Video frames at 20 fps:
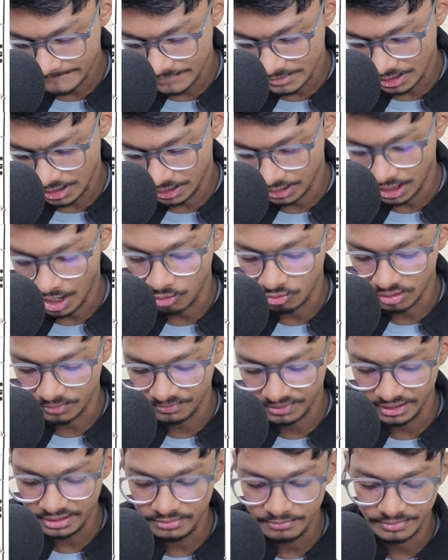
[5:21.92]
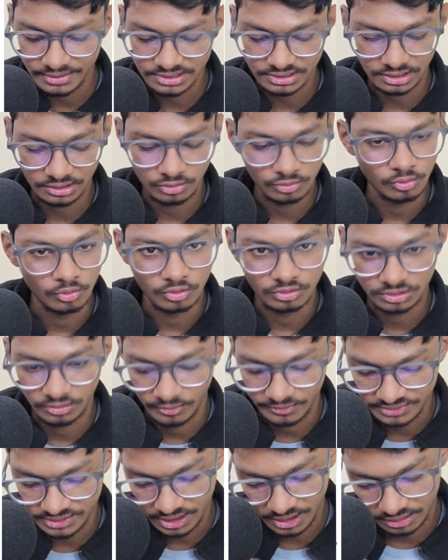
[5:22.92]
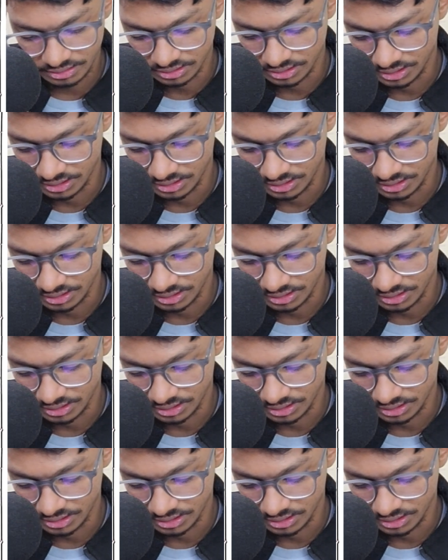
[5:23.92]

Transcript: And how to apply? Basically you go to the website and